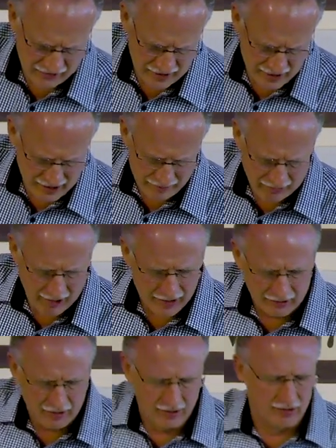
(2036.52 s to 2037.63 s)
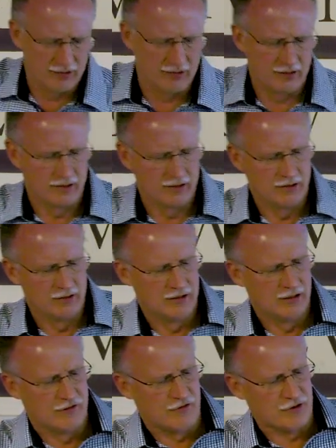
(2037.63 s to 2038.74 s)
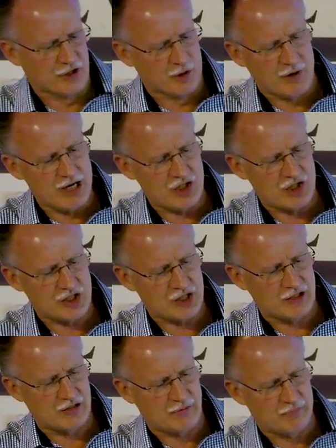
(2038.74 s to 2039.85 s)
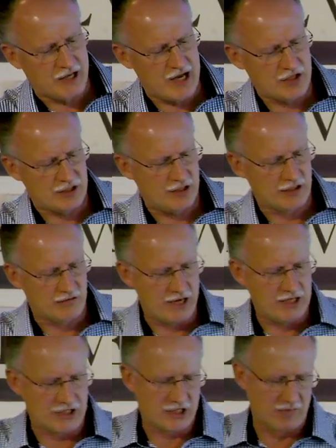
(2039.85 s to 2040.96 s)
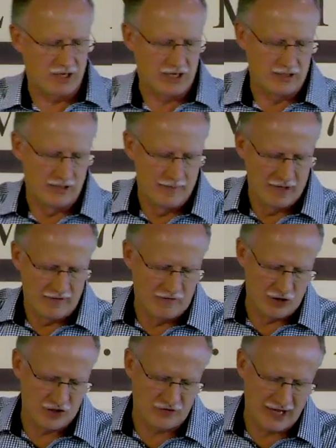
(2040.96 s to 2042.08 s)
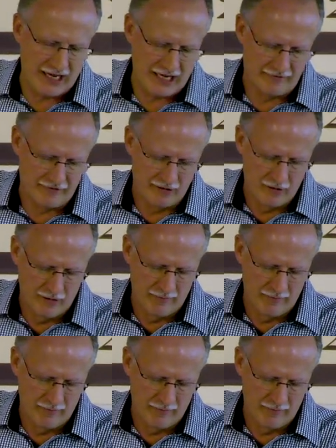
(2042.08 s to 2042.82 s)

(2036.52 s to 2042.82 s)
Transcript: for the upright, for the gracious and compassionate and righteous man. Verse 5